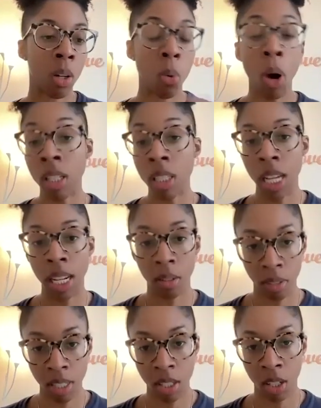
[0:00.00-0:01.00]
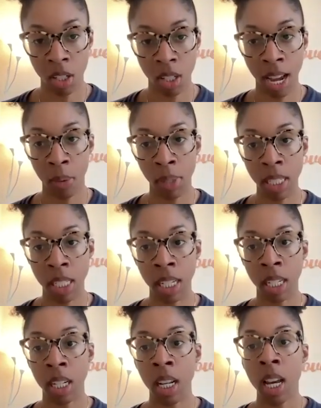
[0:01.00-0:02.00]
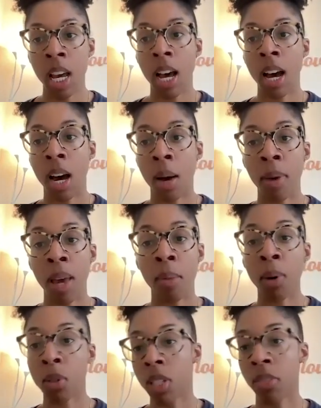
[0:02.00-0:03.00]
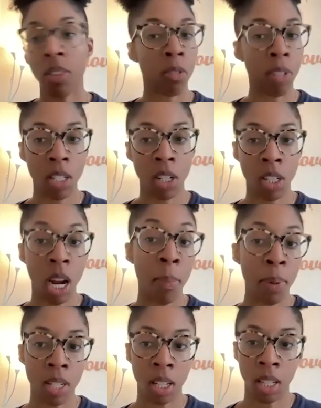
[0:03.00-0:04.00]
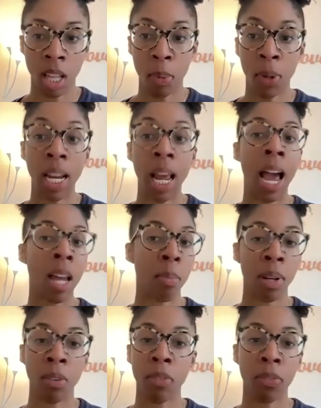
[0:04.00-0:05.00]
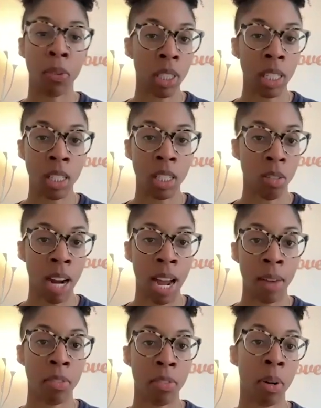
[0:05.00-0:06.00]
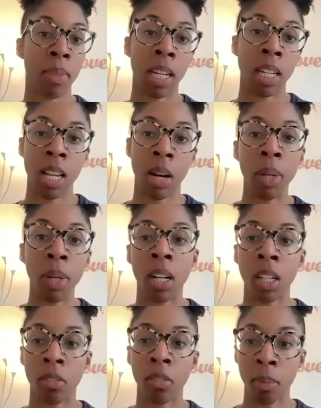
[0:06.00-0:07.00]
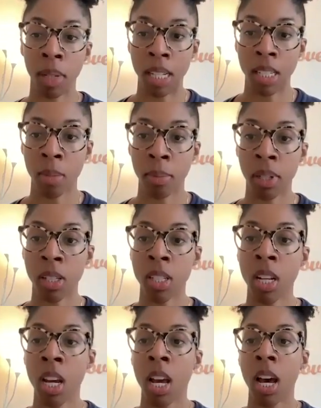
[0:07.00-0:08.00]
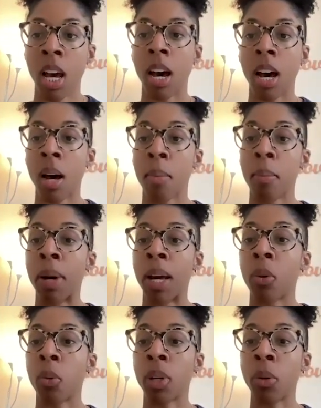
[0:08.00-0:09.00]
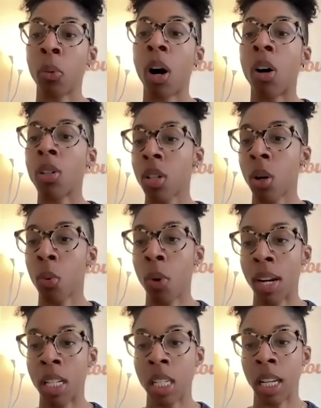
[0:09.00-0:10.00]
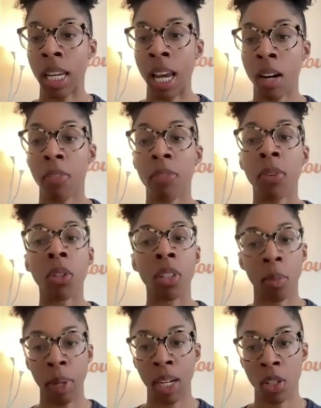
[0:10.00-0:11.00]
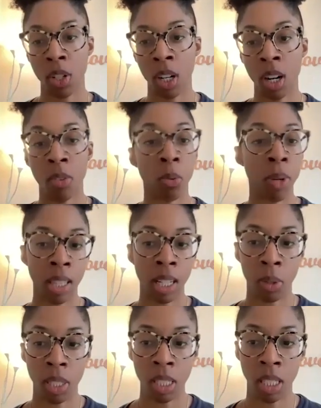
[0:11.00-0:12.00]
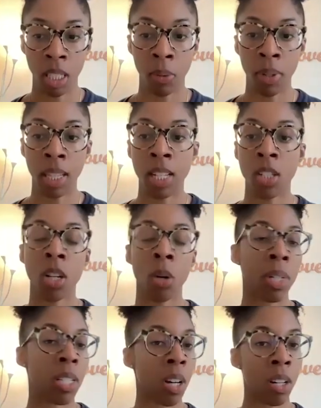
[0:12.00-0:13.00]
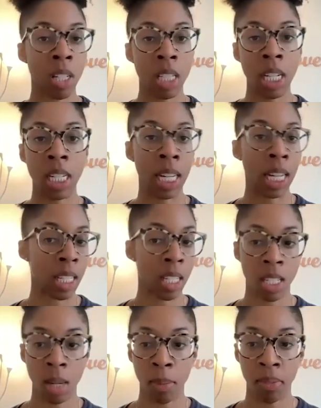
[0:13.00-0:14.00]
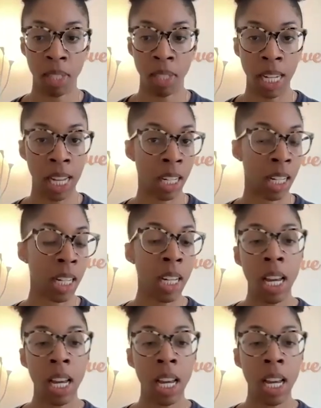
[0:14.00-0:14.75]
qualitative research that we did. And most of the research up until that point had been fully derived from things that we heard from customers. But we also wanted to get a fuller picture of what they were dealing with. And so we started to dig into some of the data.